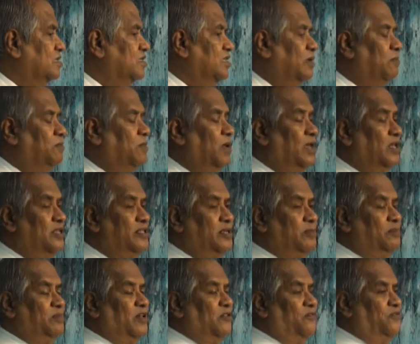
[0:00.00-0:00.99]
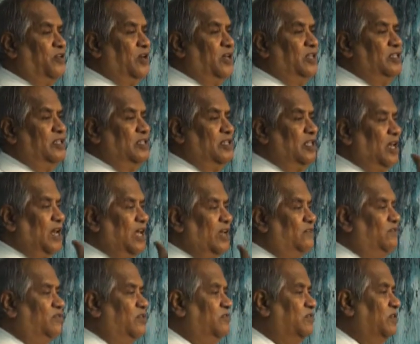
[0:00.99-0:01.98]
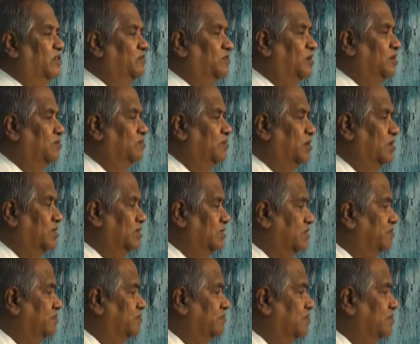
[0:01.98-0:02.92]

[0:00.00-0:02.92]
That builds up the faith in the life of everybody.